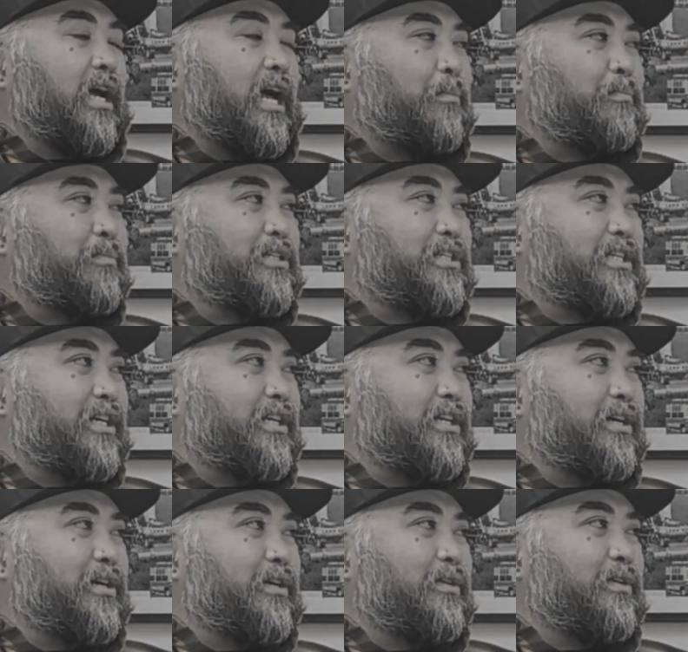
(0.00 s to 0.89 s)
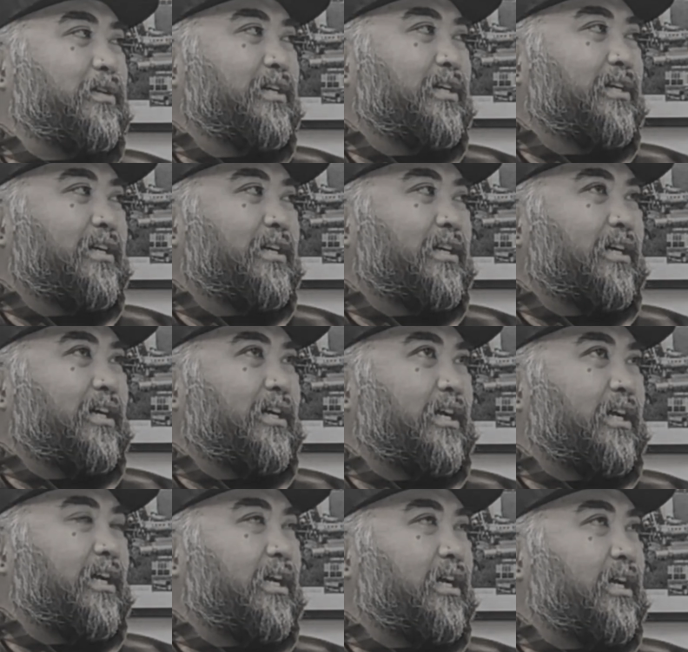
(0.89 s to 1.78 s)
Al Pacino
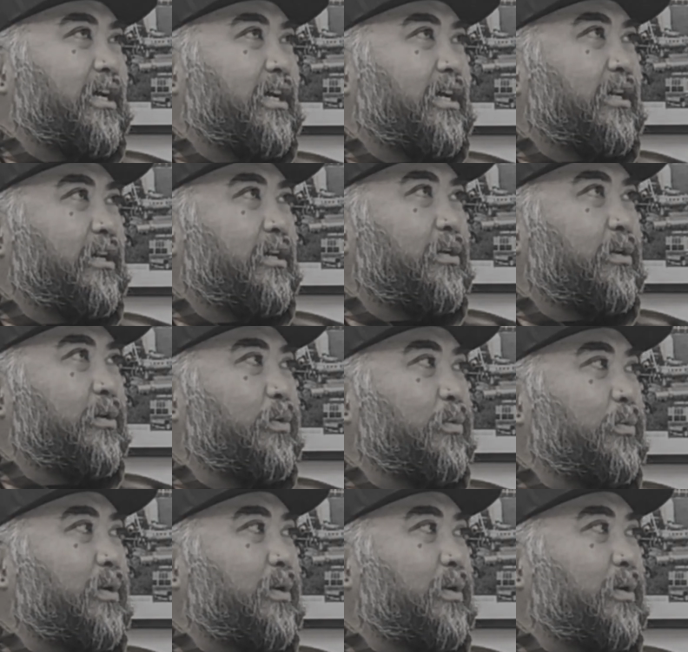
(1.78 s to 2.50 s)
and who